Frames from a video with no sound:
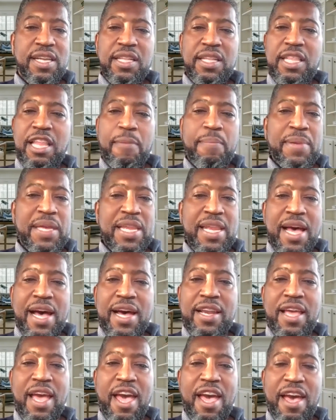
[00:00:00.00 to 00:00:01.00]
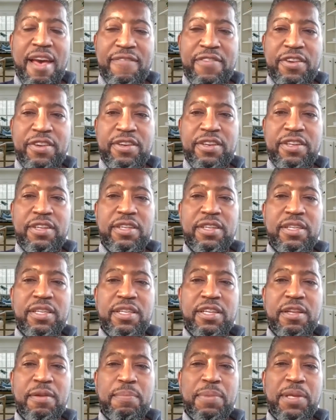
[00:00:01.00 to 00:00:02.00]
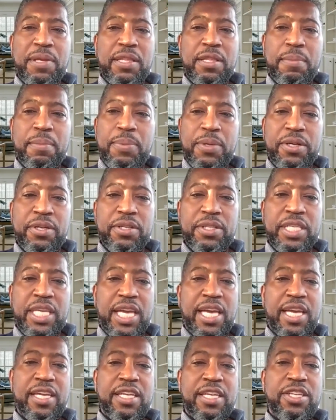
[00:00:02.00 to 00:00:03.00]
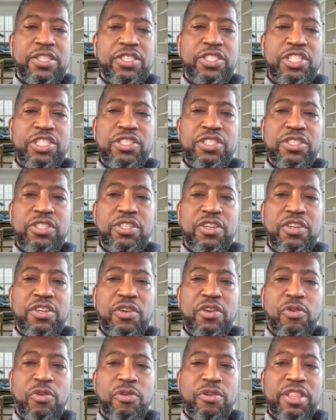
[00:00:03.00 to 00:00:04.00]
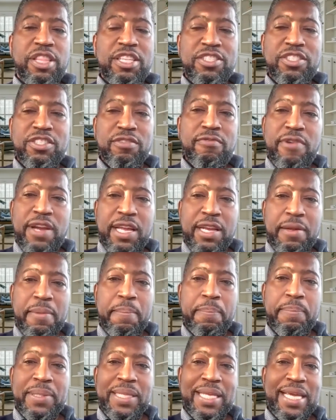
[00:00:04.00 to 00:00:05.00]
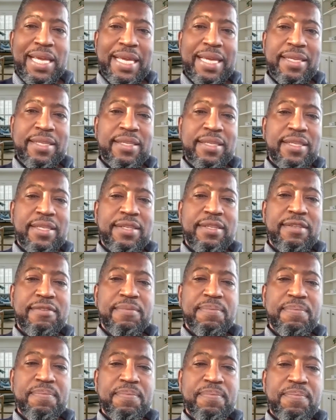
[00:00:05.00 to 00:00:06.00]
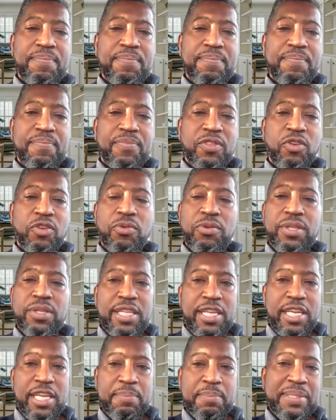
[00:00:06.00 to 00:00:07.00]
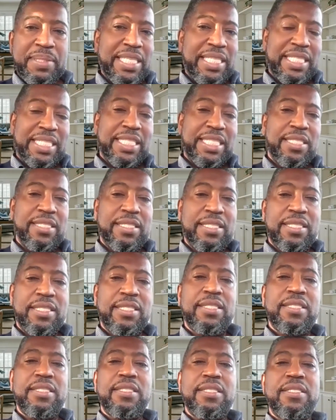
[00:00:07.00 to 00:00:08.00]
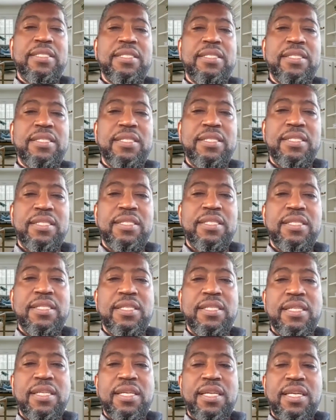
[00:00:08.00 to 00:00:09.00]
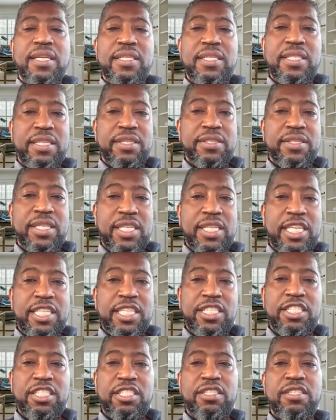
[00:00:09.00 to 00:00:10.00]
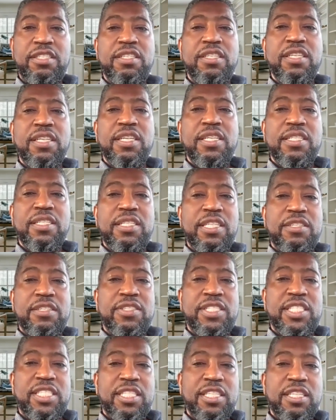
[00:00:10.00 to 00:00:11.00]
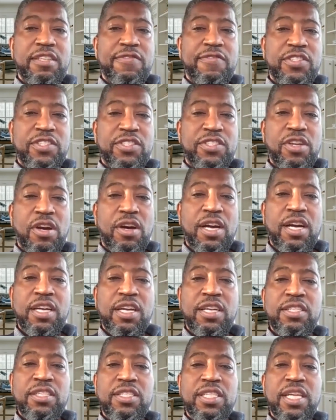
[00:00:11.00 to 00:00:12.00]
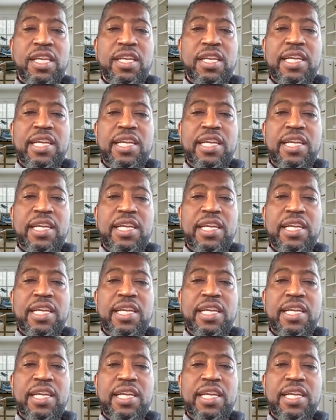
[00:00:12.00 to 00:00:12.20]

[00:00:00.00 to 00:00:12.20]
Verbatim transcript: Let me not ever be the birdcage or the serrated blade or the empty season. Dear glacier, dear sea of stars,